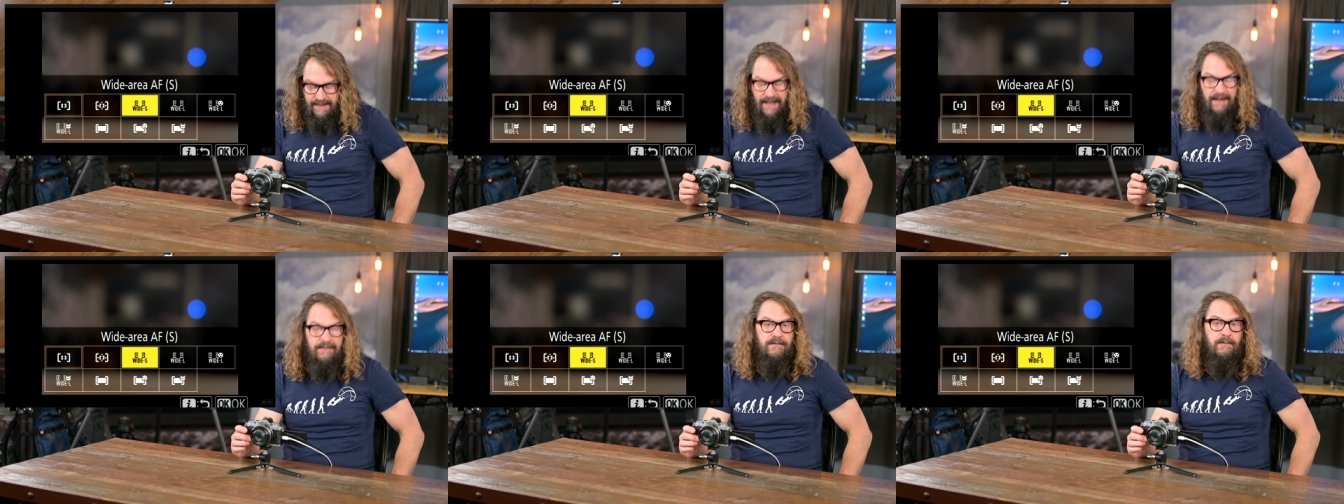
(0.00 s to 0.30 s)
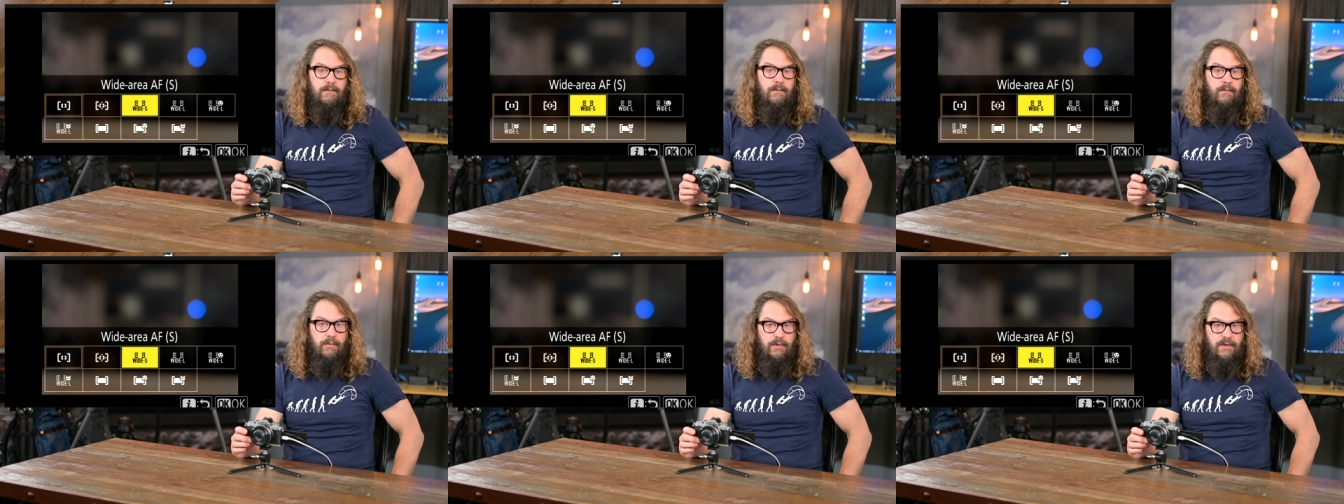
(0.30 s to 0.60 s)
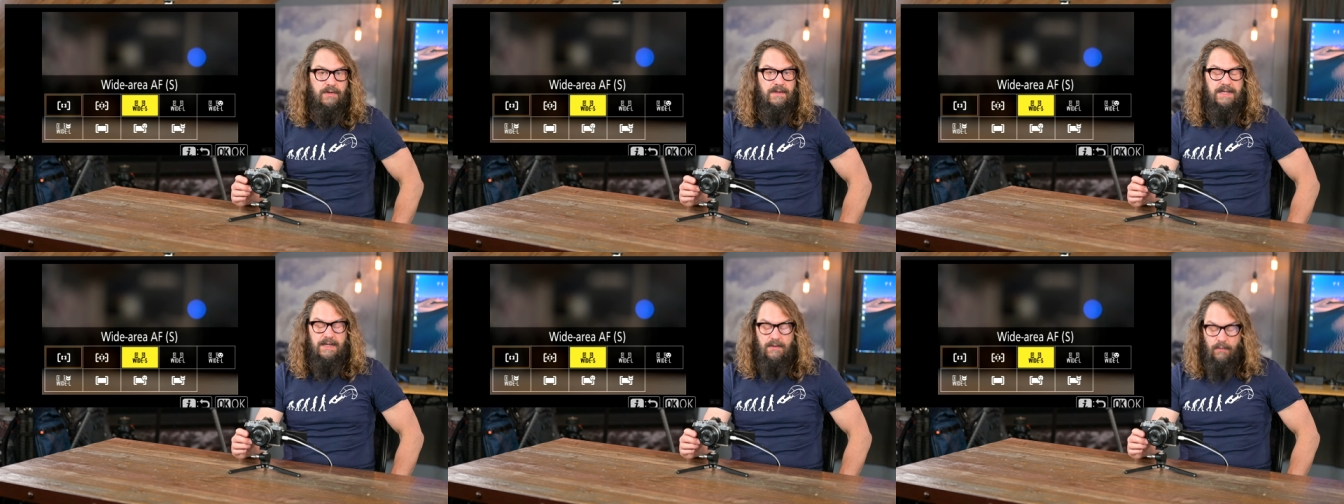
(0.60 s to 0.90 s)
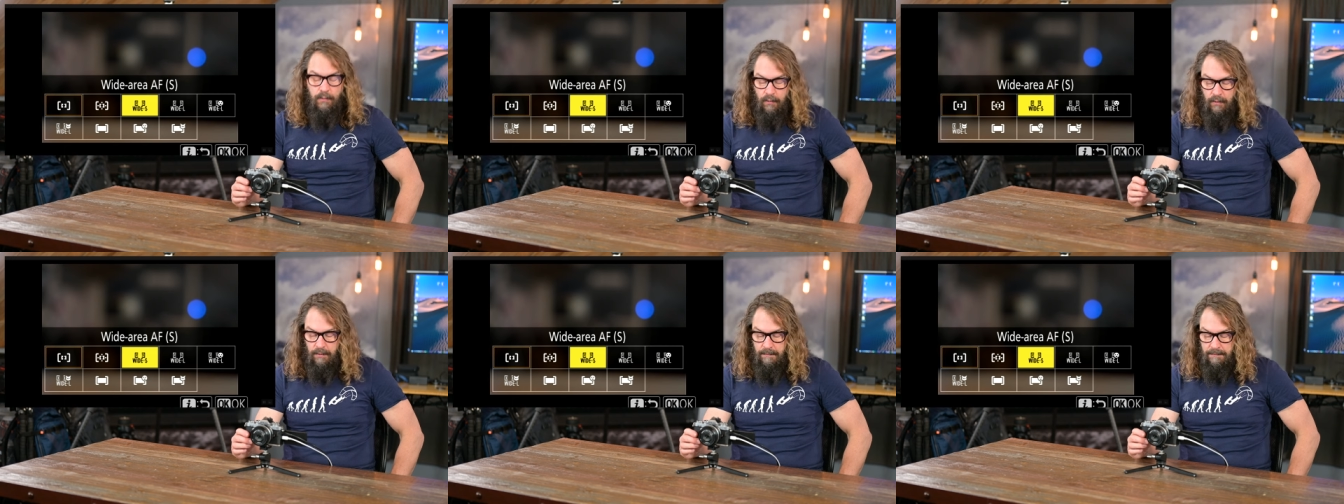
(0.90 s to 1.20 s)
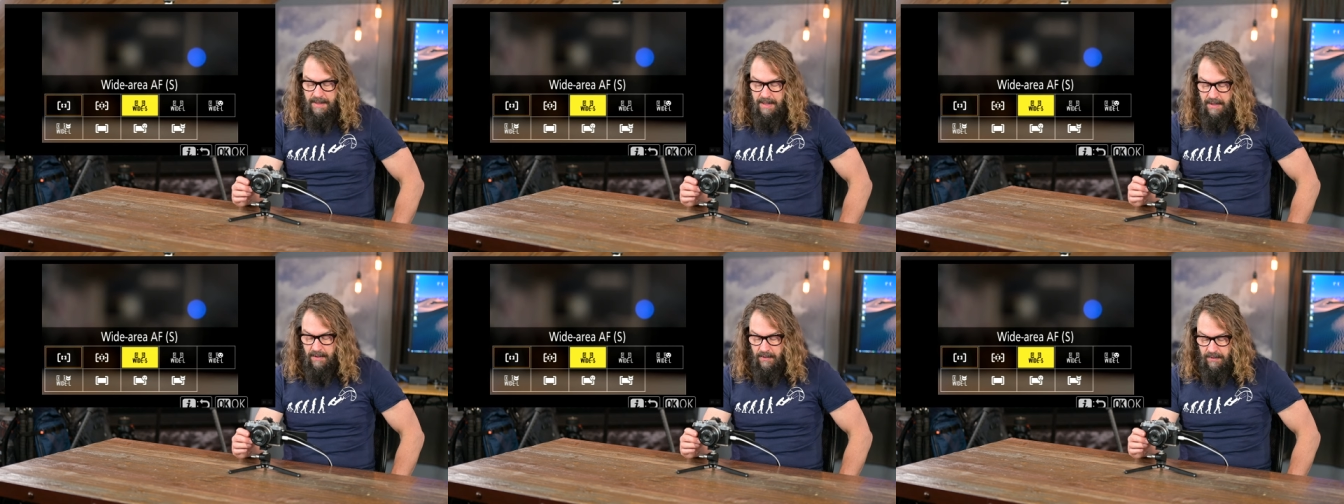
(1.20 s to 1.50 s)
That's a really cool
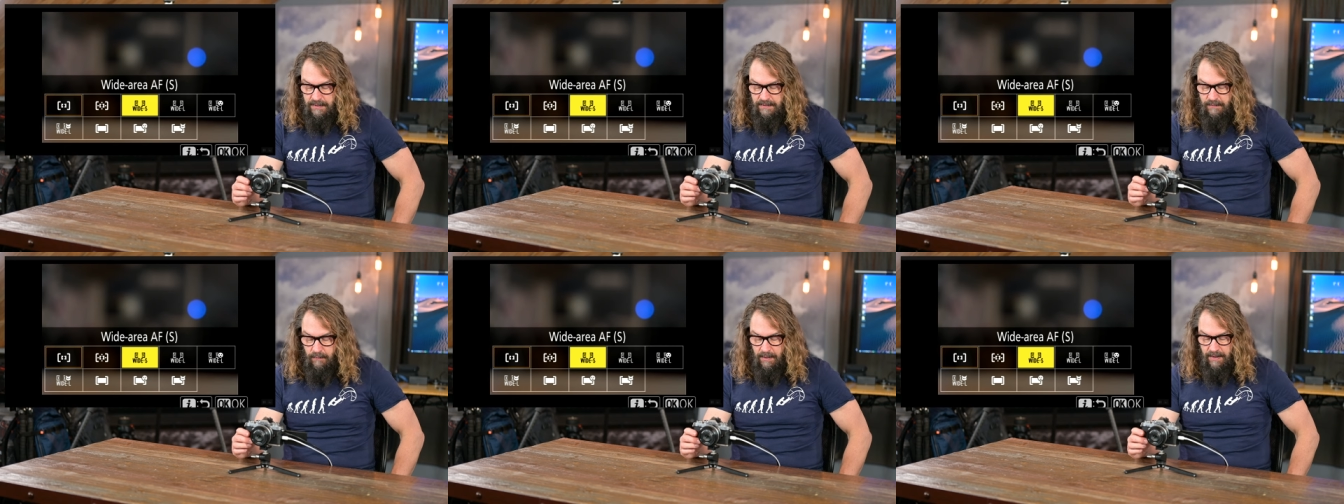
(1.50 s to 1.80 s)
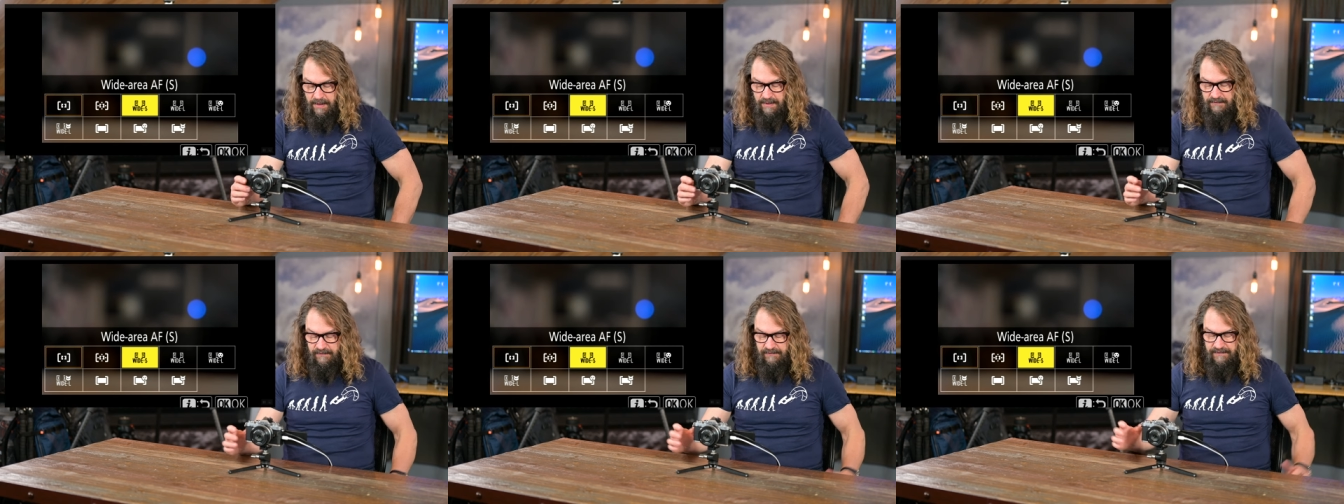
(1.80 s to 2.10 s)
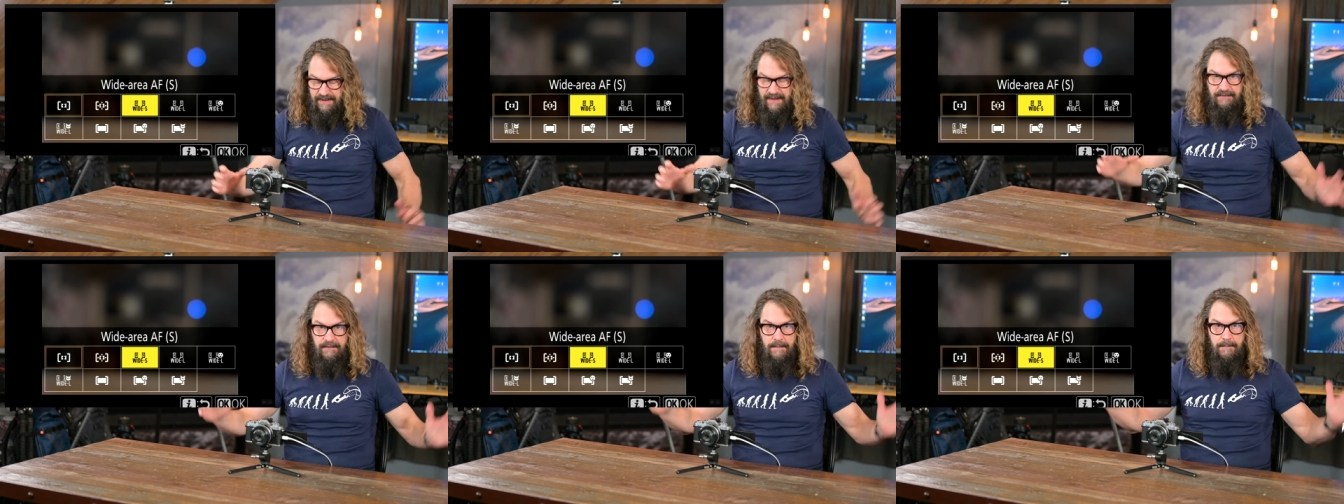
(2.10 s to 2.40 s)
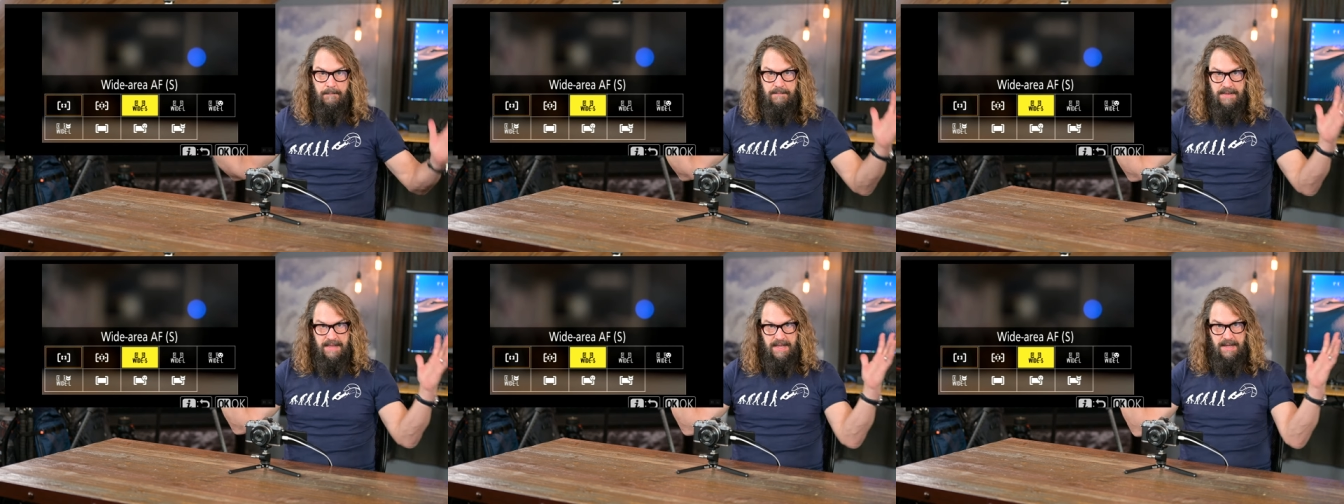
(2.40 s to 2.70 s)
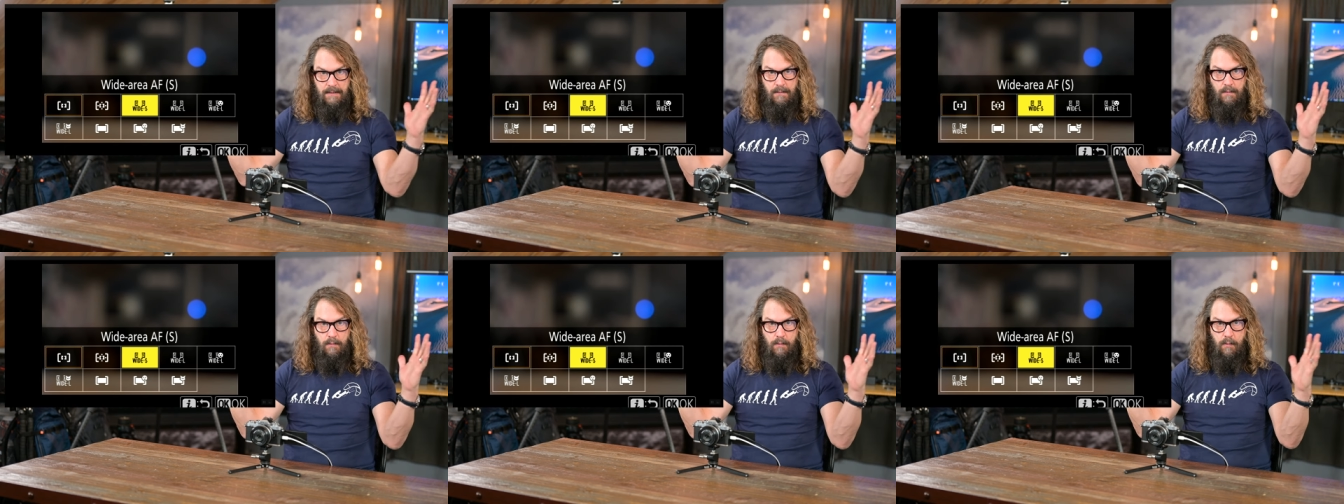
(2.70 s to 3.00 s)
mode where it just has a big